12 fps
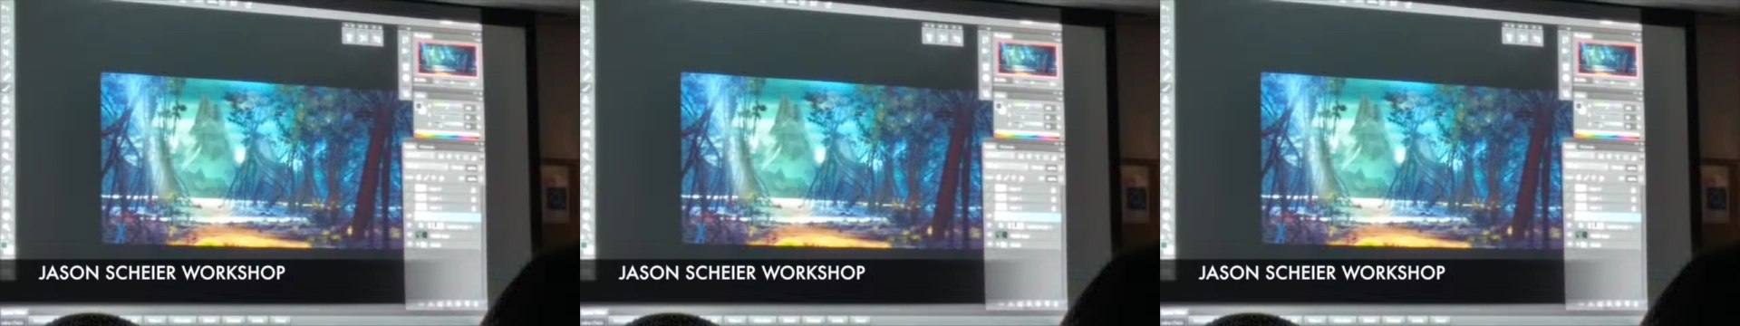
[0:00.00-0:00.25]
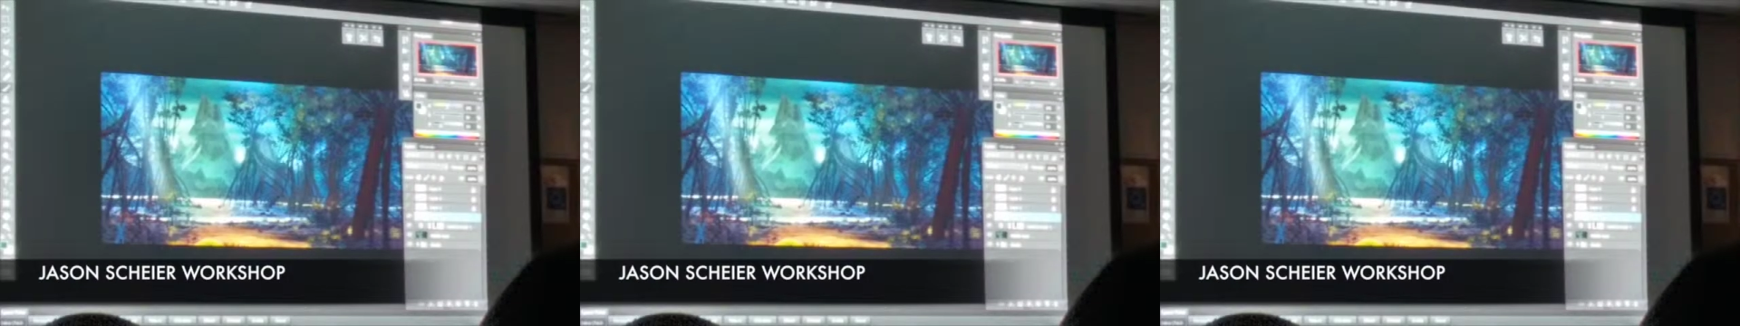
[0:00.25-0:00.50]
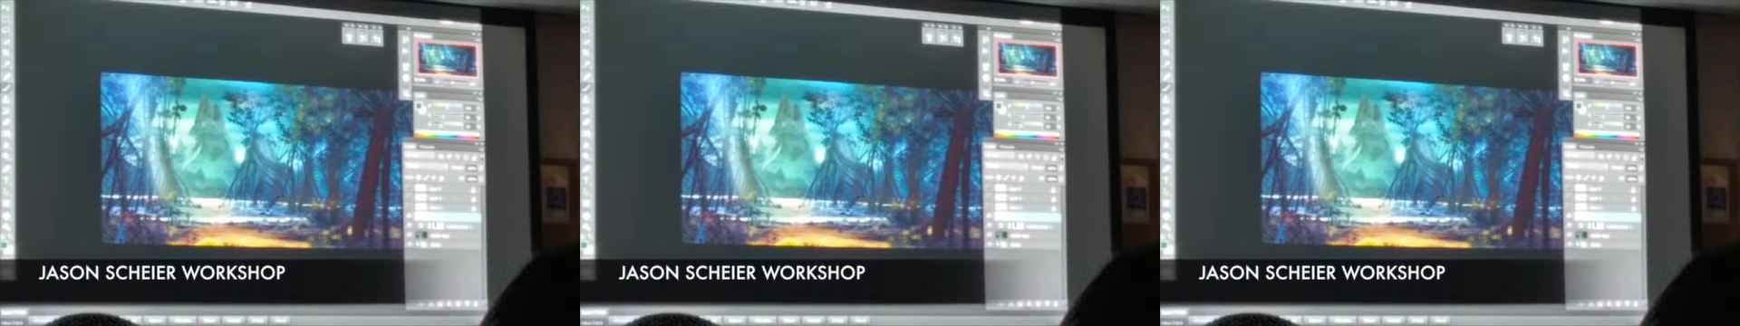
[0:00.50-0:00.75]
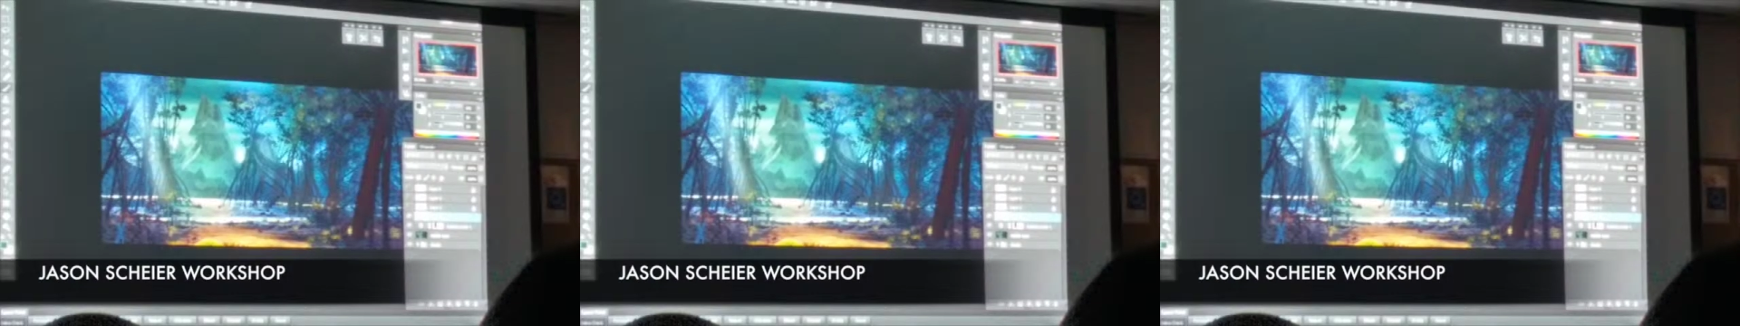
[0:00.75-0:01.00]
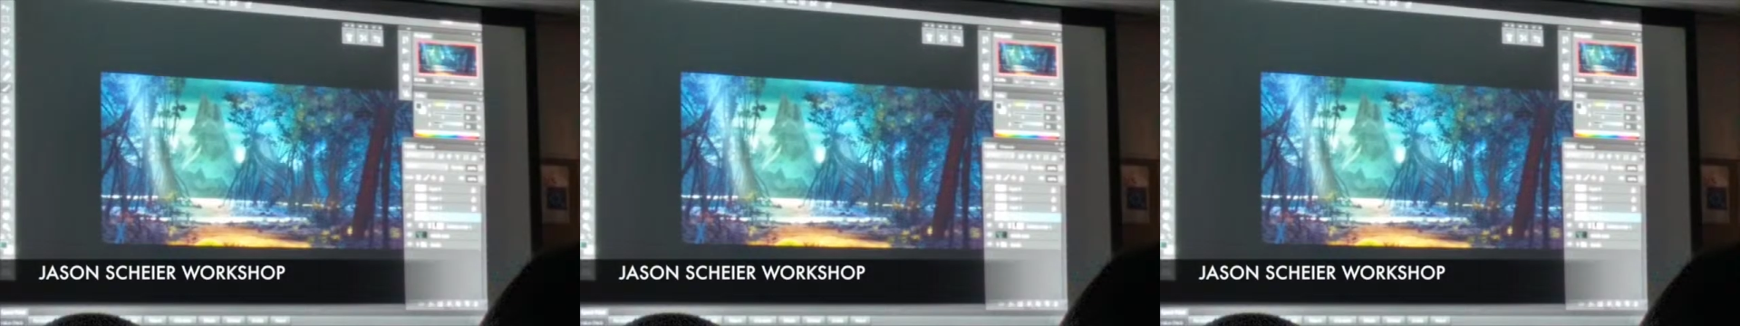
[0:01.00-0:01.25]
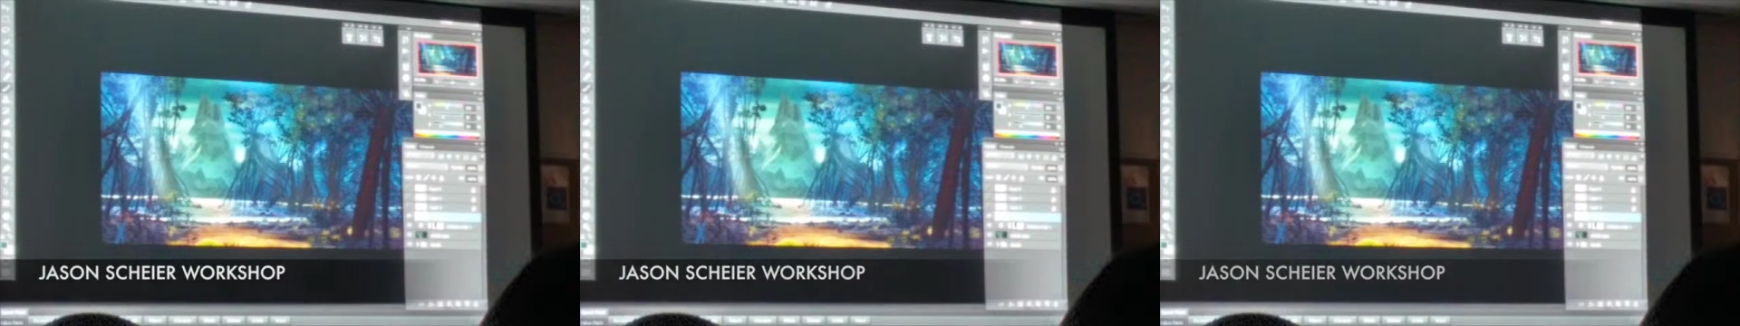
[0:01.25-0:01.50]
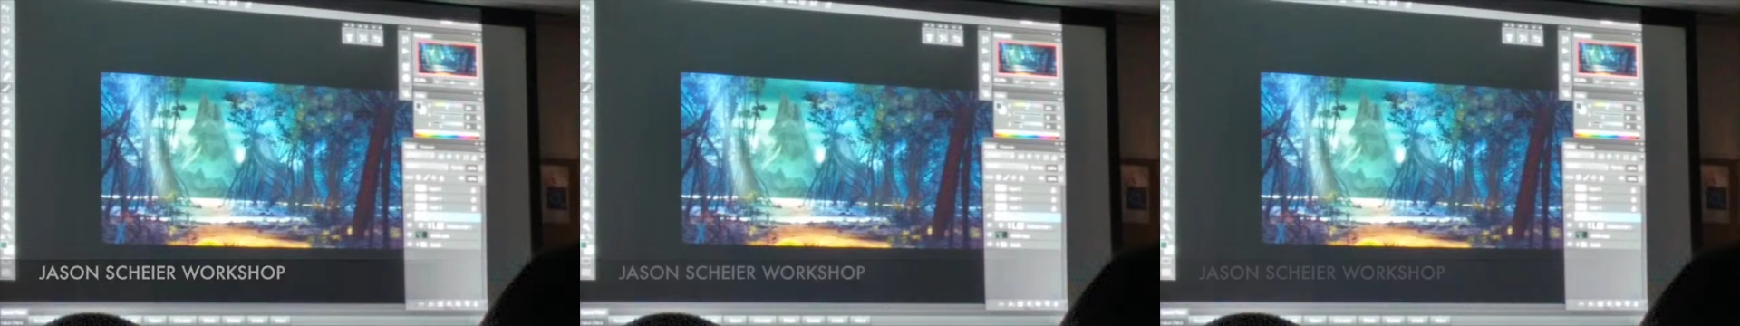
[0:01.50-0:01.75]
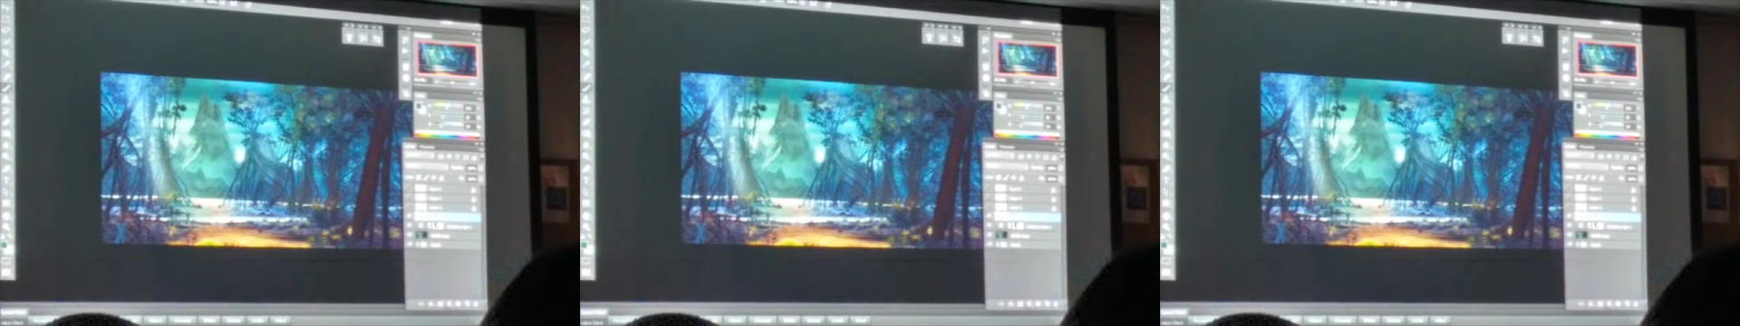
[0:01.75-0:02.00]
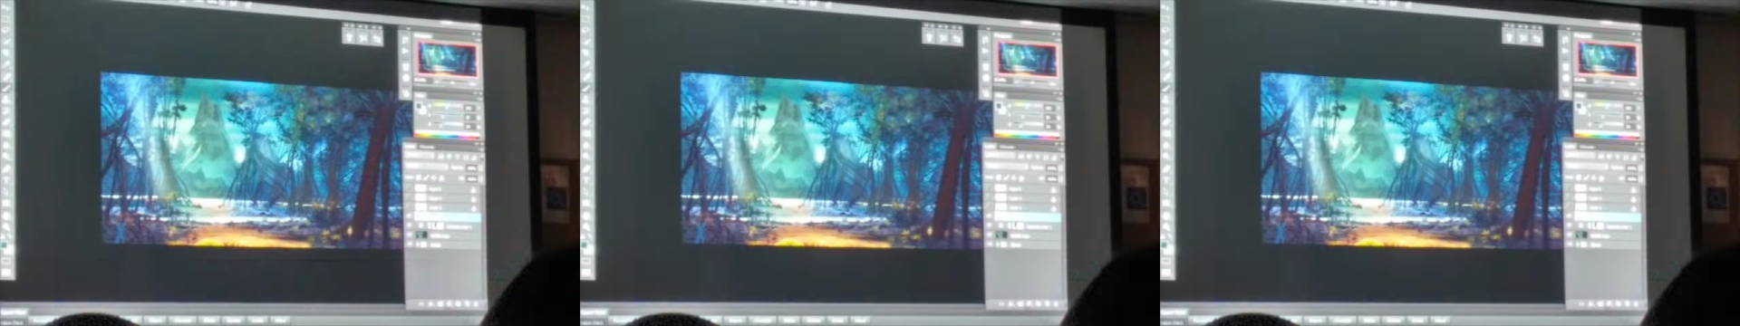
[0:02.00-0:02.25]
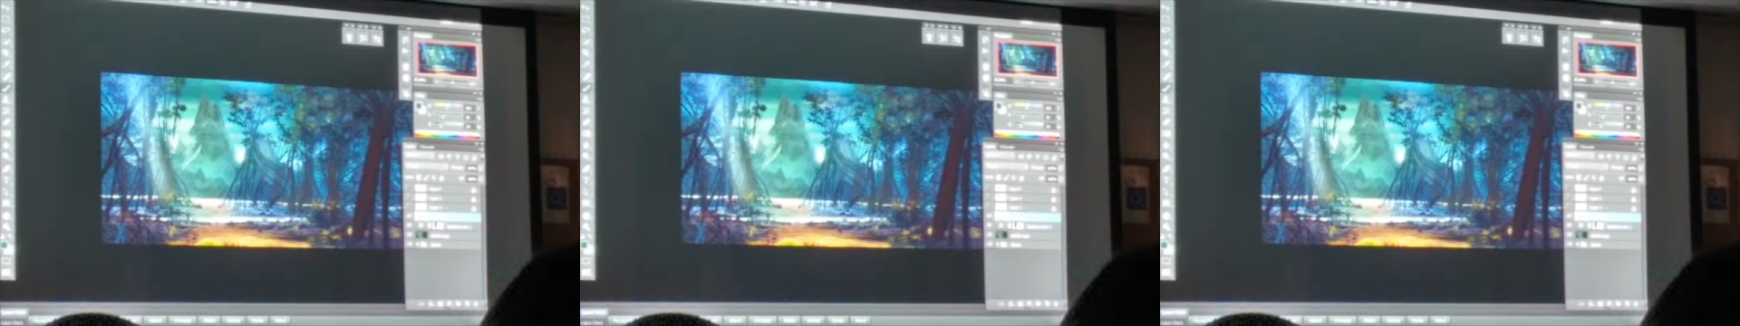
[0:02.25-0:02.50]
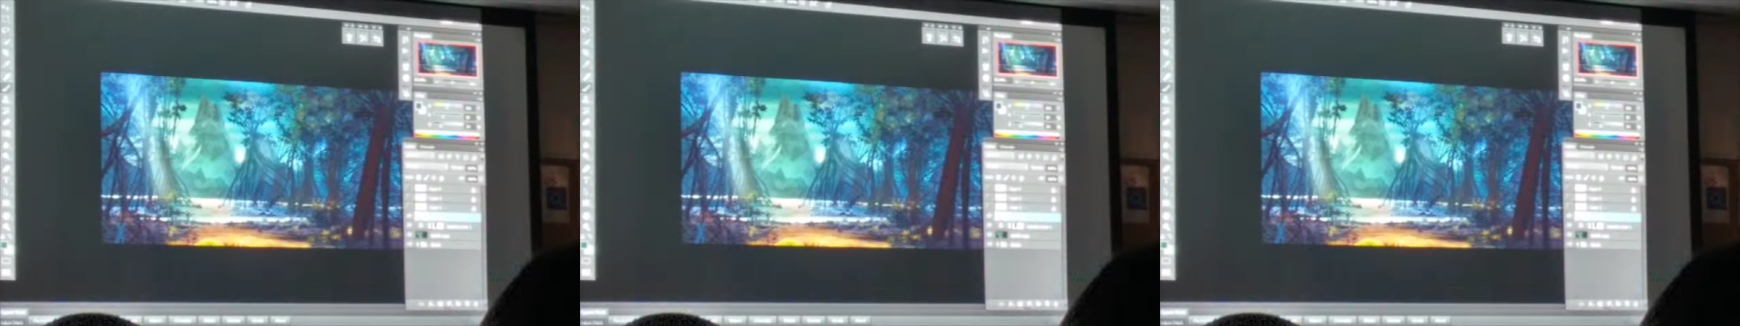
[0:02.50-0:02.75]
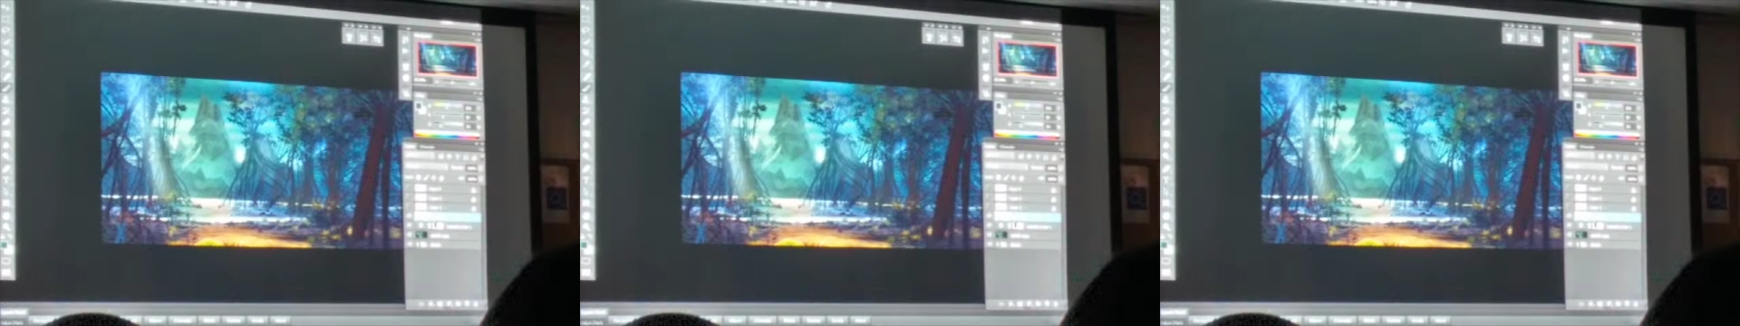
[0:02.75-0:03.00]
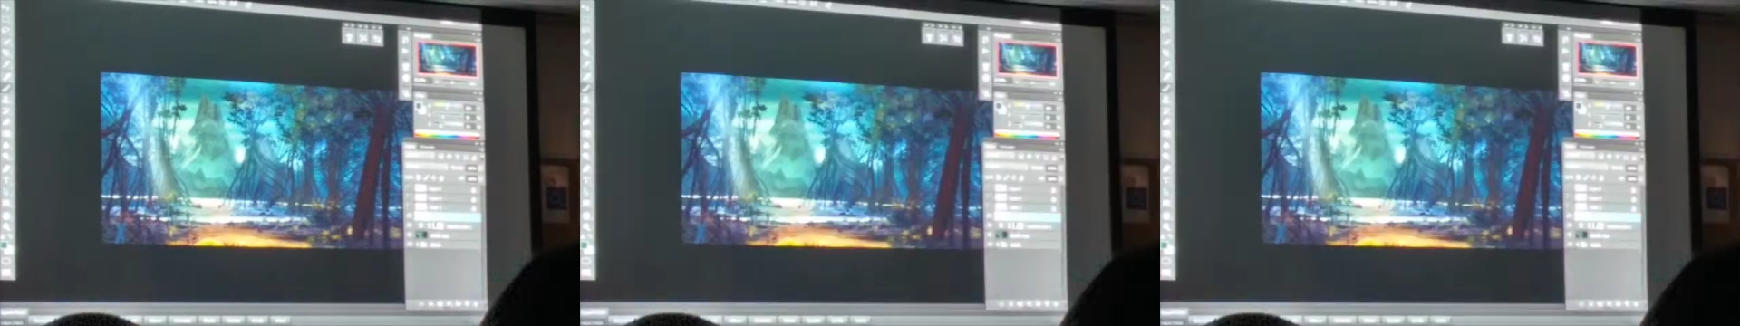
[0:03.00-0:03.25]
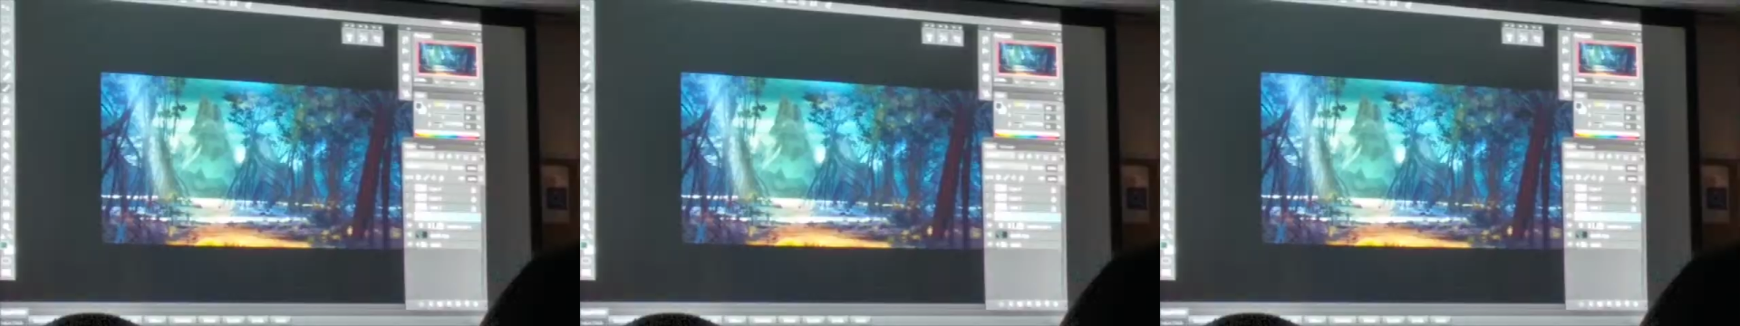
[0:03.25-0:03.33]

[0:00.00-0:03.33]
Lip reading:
No face is visible, so there are no lips to read.